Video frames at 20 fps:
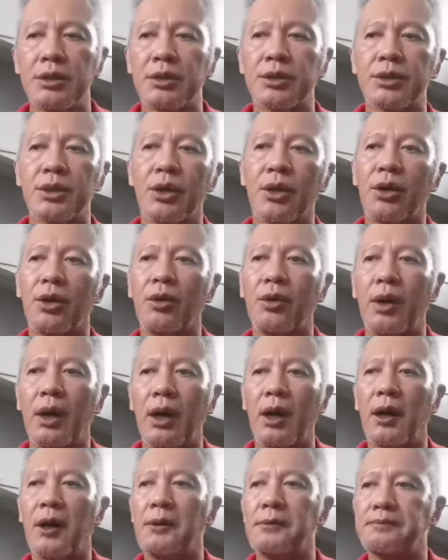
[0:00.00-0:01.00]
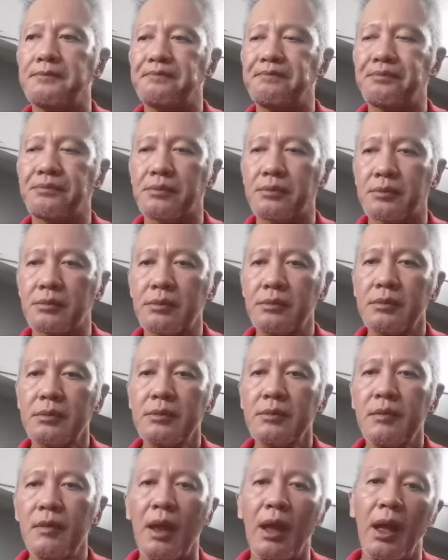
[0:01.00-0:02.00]
So
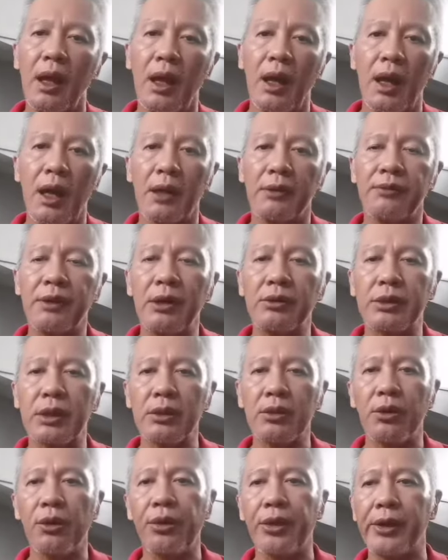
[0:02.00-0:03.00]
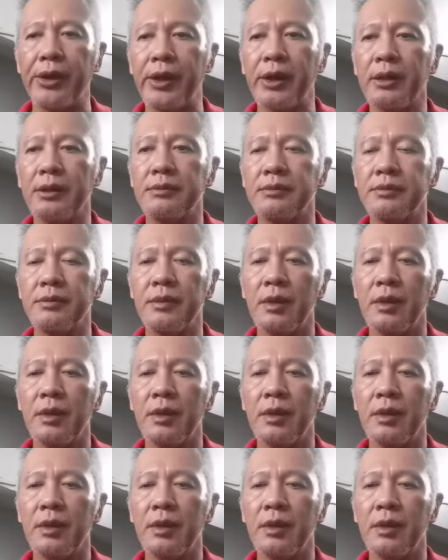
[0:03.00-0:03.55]
I found a luthier,